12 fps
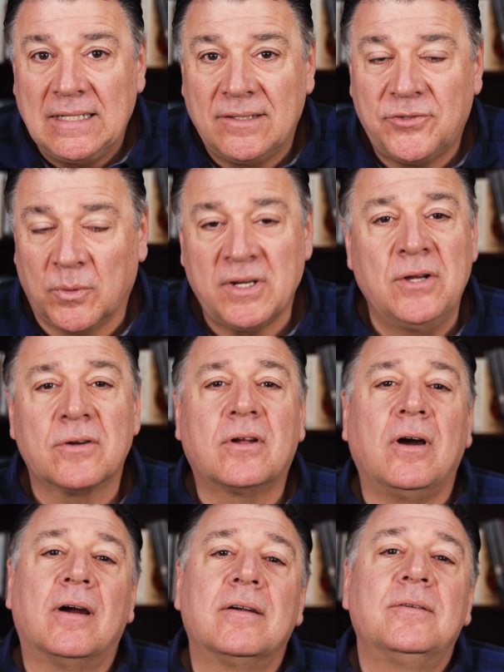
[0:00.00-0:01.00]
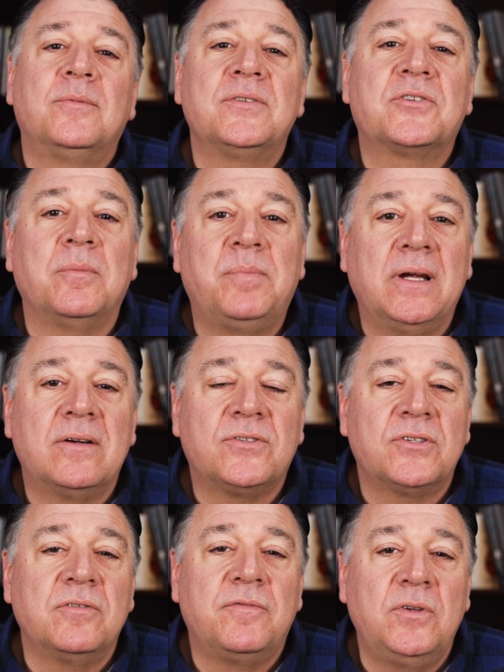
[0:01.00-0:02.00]
Uh, Soren Kierkegaard once compared
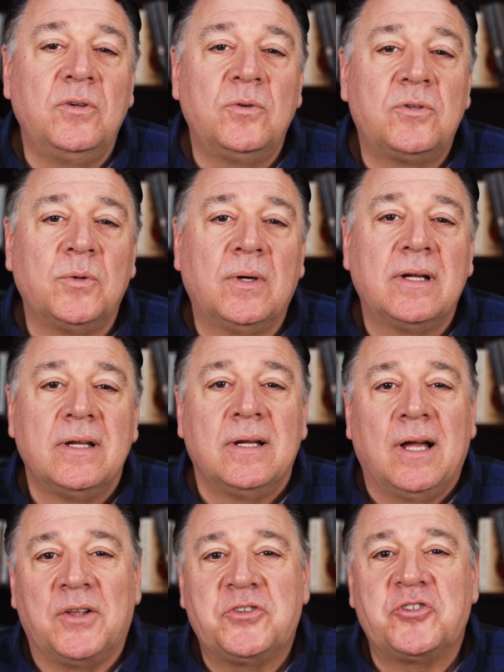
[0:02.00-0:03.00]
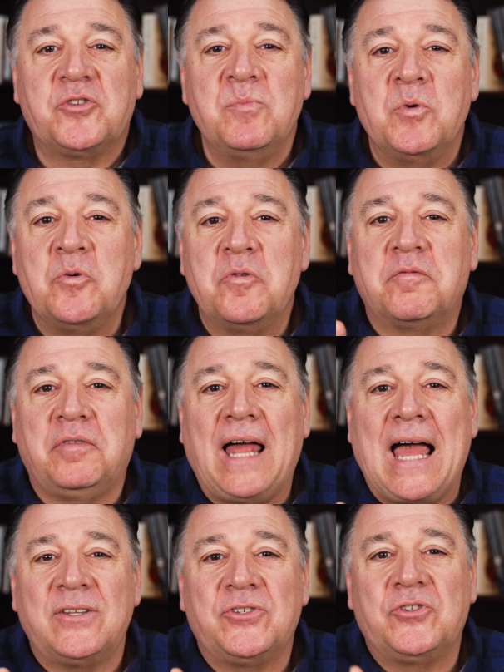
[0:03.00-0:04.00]
such a view to a, a smooth,
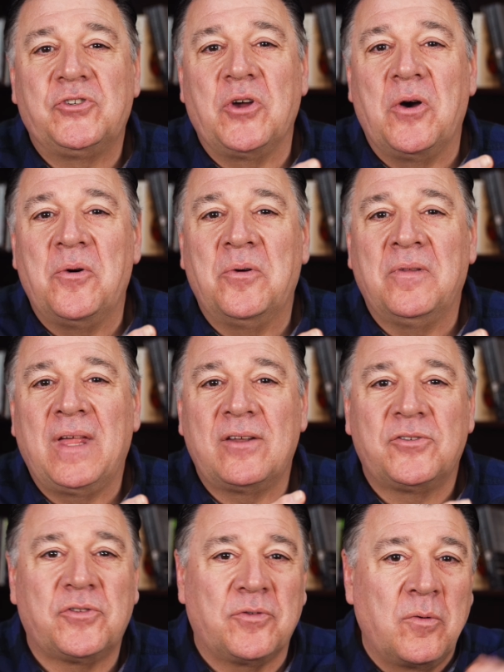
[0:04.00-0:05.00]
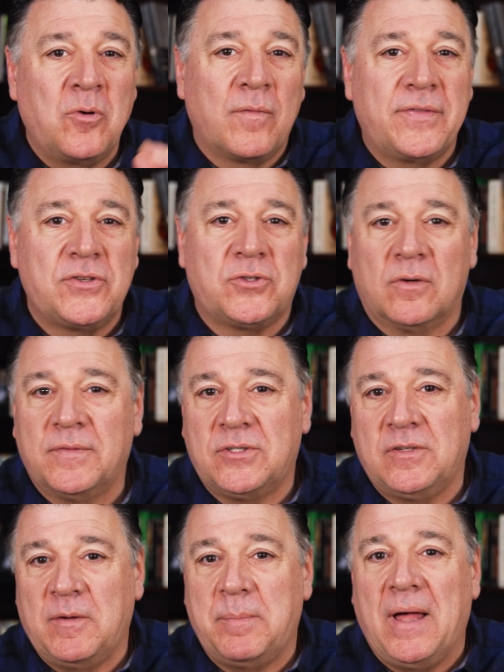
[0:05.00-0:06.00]
flat stone that is thrown over the
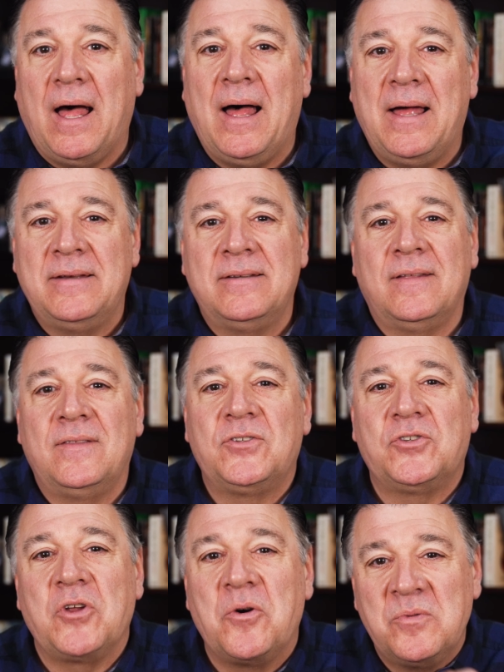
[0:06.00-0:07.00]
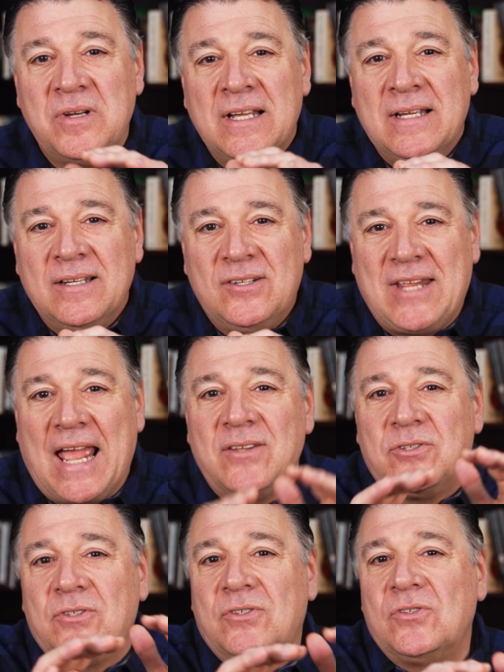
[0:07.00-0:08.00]
surface of a pond, and the stone
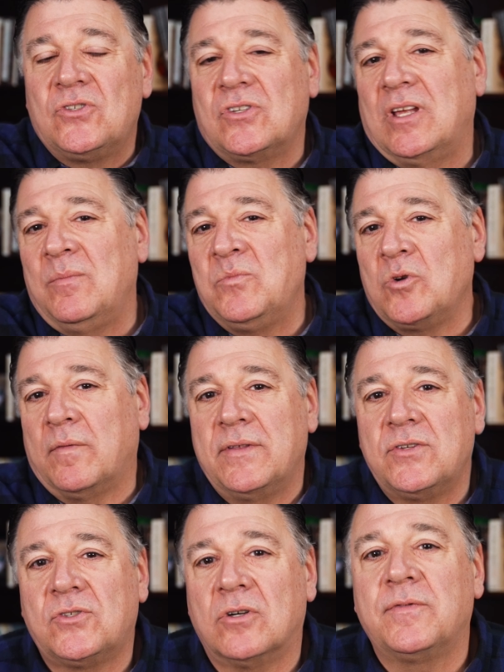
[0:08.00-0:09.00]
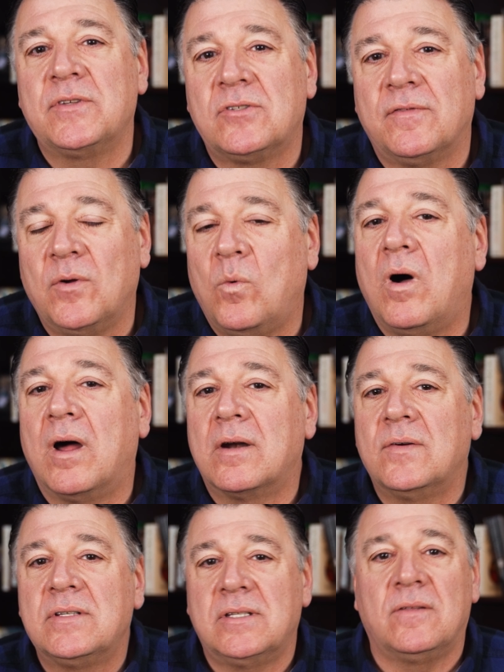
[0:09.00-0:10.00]
dances and skims over the surface of the
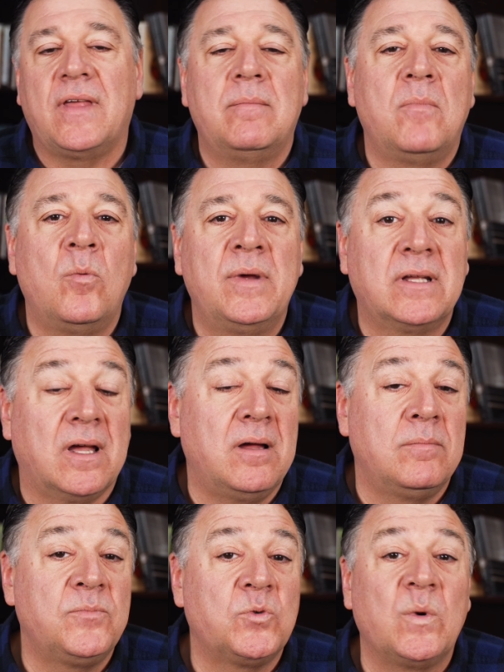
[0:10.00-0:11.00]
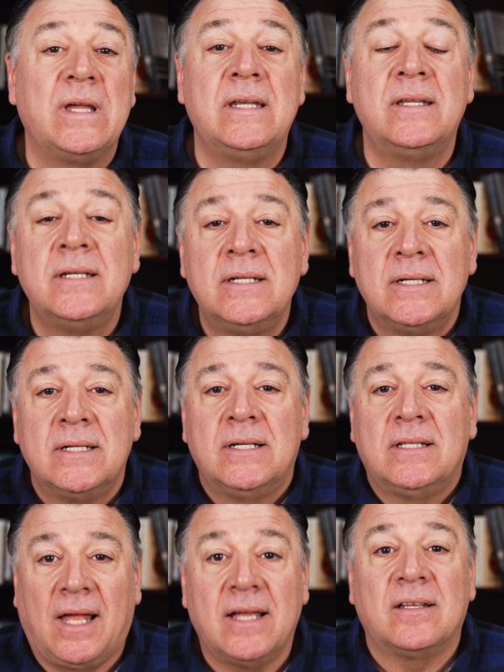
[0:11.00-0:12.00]
water until that moment comes when,
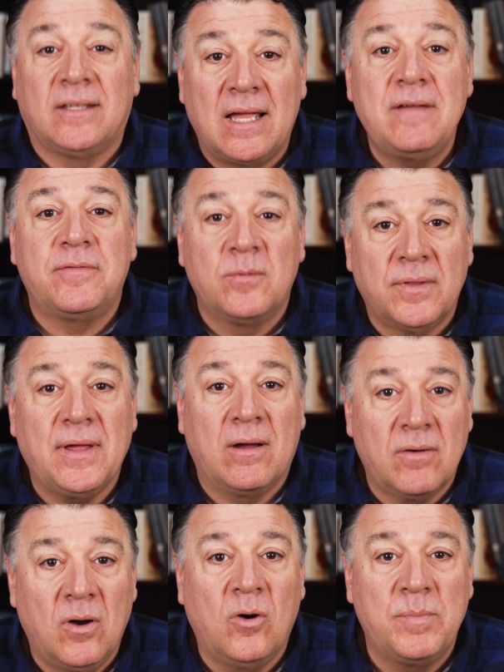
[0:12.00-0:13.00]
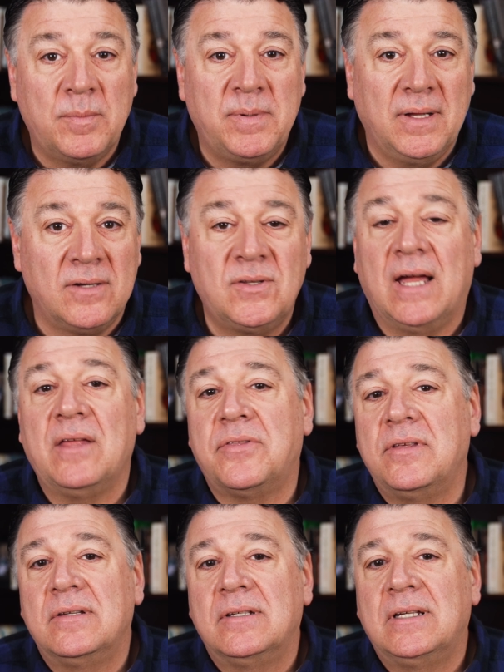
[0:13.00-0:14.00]
like life without hope beyond
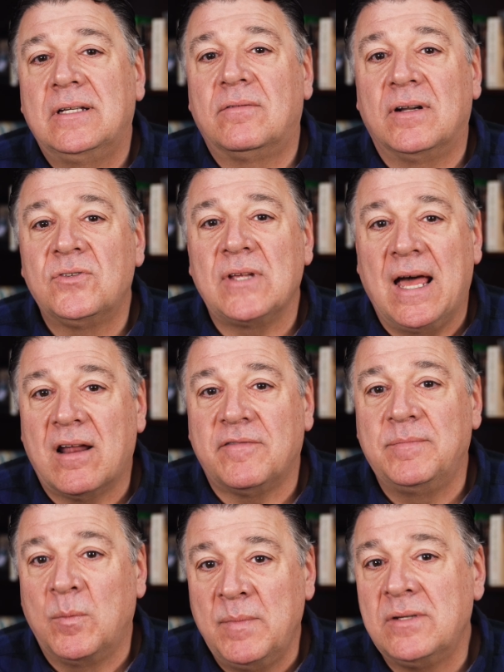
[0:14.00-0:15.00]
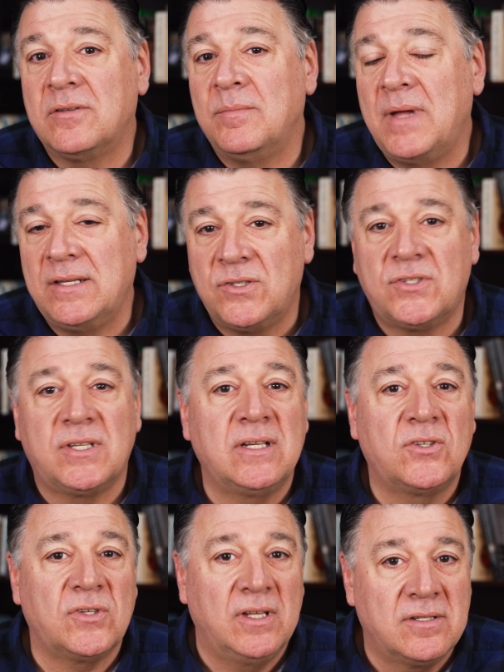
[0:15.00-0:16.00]
death, it runs out of momentum and
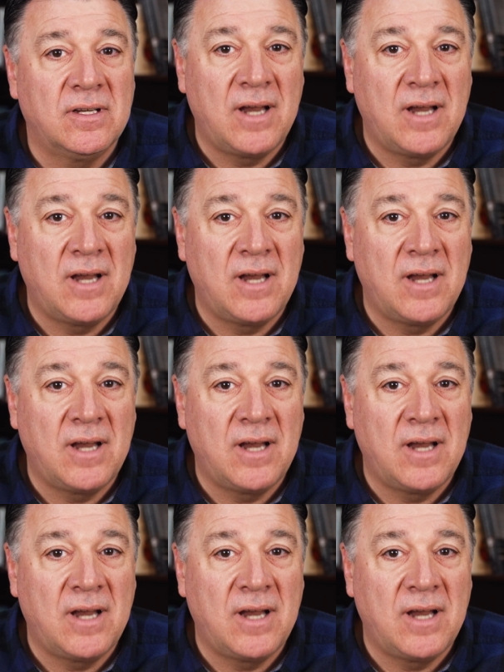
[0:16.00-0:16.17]
sinks into